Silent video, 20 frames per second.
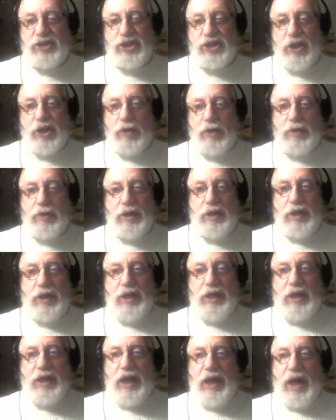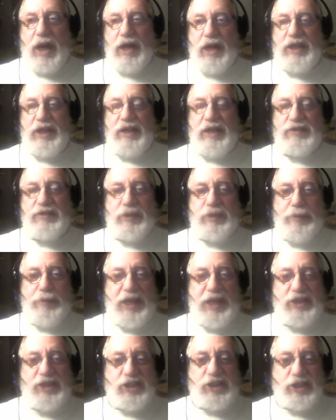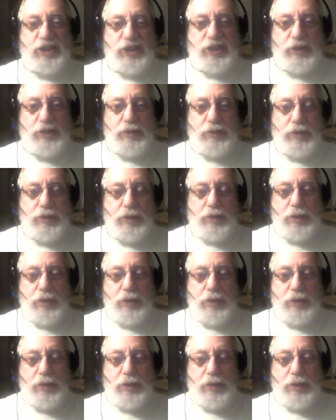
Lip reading: So it gives a basis.